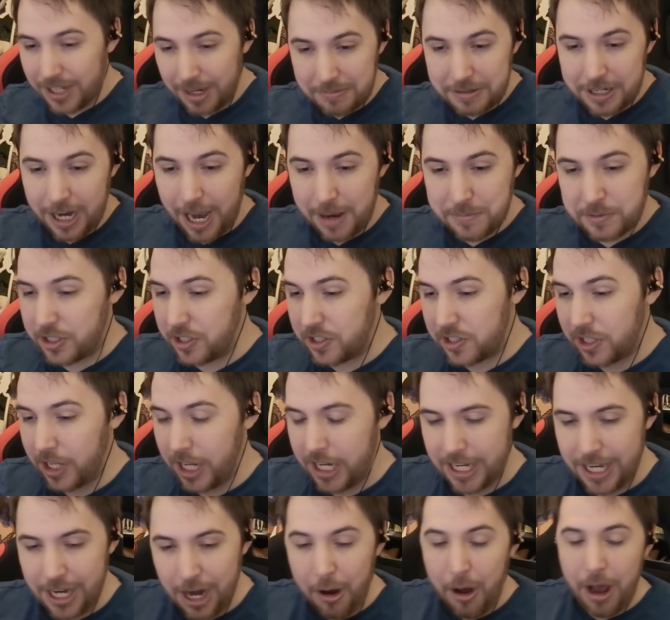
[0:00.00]
Sometimes he's just
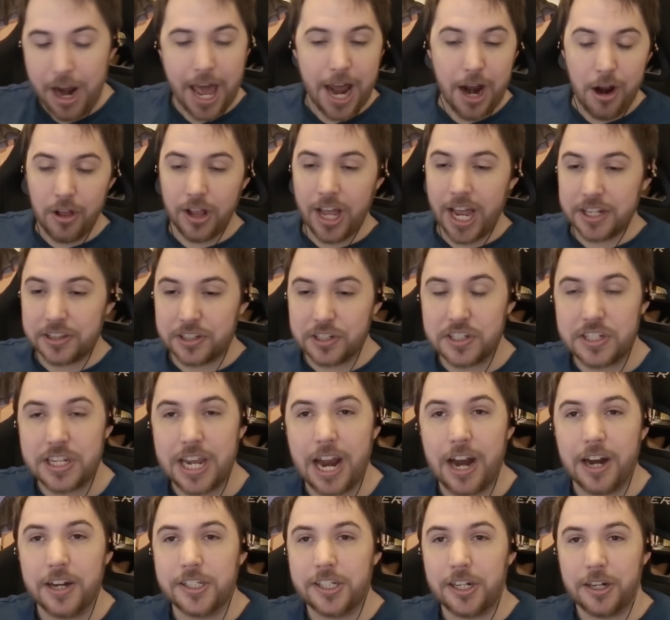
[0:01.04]
like, you know what? I don't like this
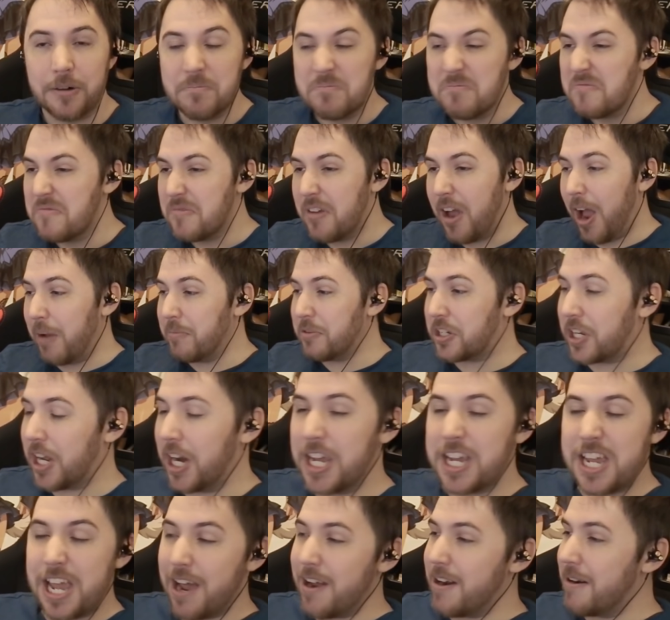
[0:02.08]
character. I'm just
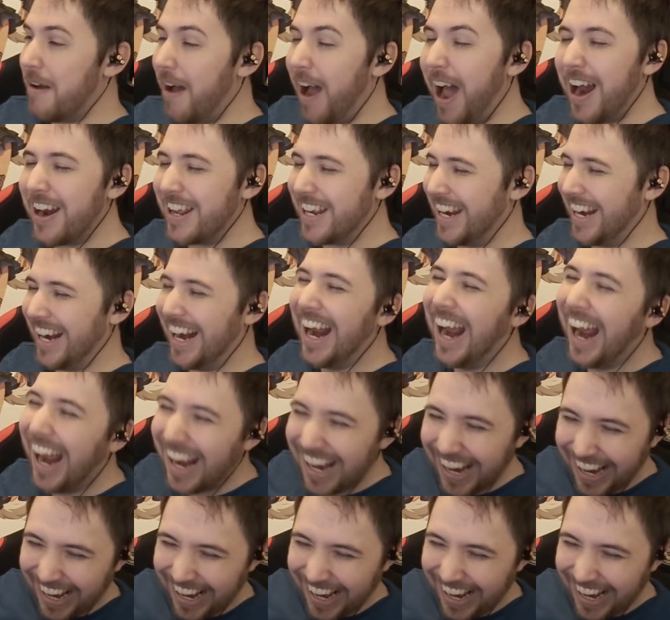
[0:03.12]
going to get him out of here.